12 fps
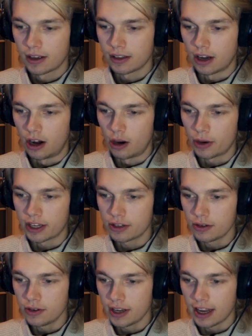Now all we
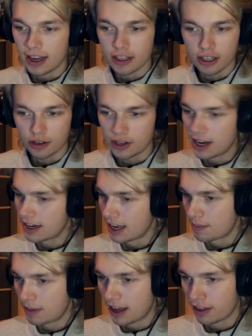do is create
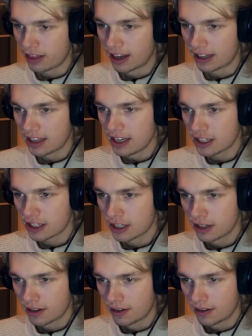a path like this.
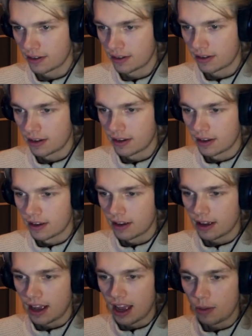
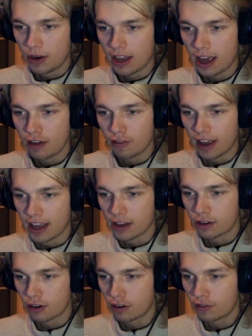And we have a
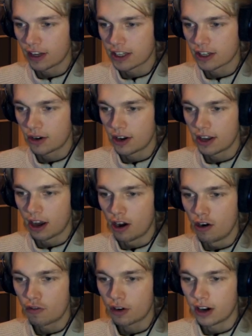curve that's going
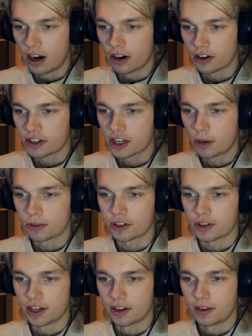over our
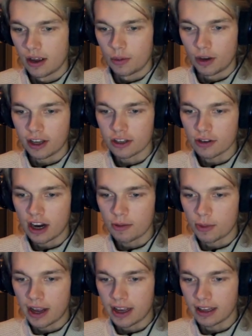geometry. We can try and
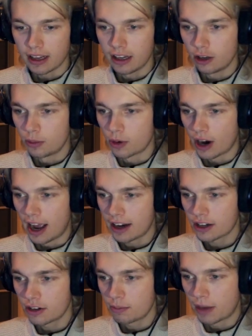make it a little more
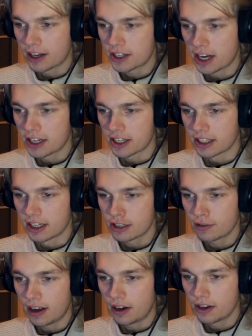accurate by changing this
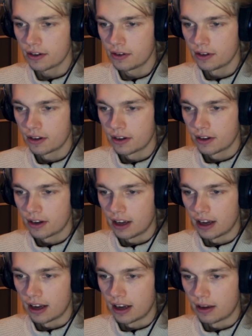value.
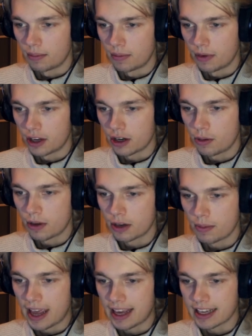We don't want to
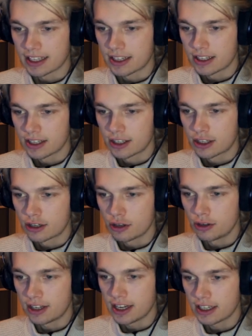make it too
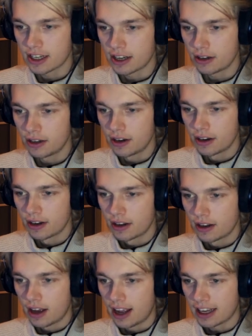detailed.
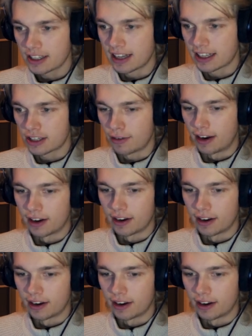I guess that's fine.